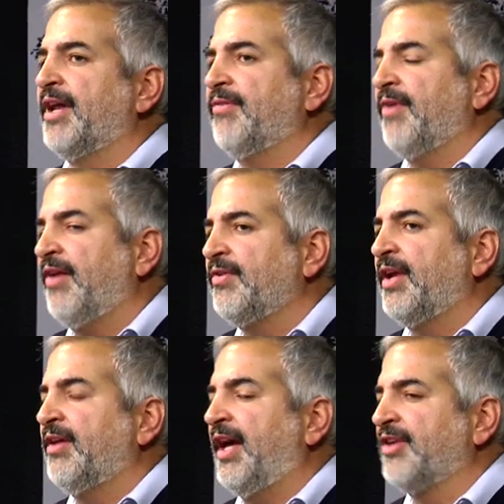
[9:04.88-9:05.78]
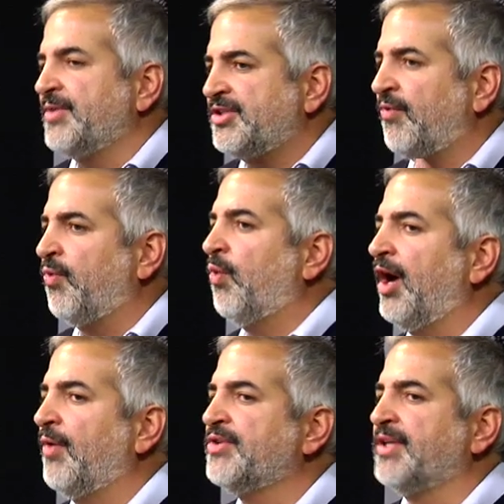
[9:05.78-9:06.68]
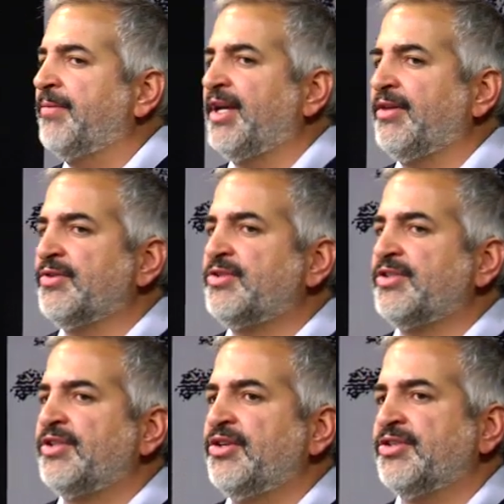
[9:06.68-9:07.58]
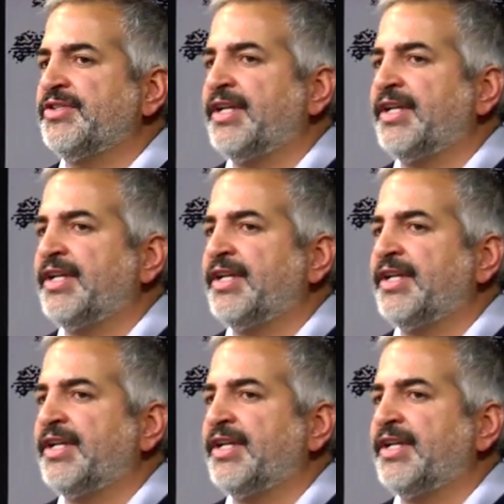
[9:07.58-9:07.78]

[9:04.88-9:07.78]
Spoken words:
I often ask myself, why was I making those decisions?